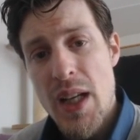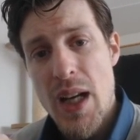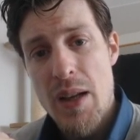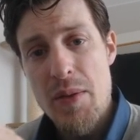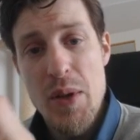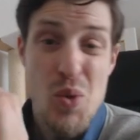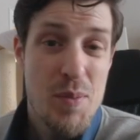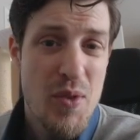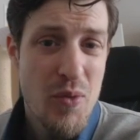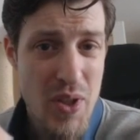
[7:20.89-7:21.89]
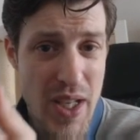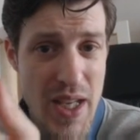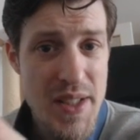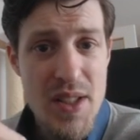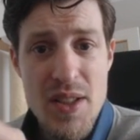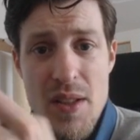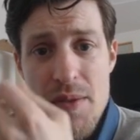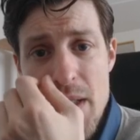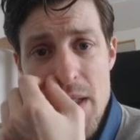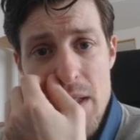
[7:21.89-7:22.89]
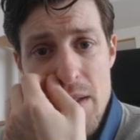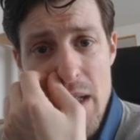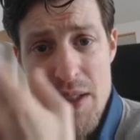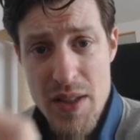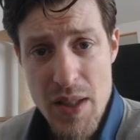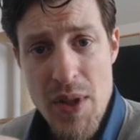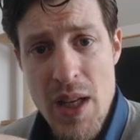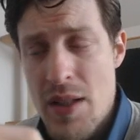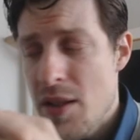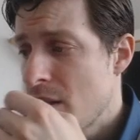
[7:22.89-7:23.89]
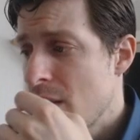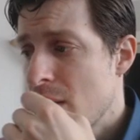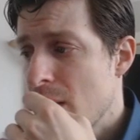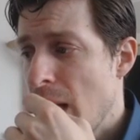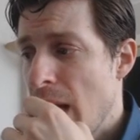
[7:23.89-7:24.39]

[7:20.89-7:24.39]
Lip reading: It was before geysers, I think, steam geysers.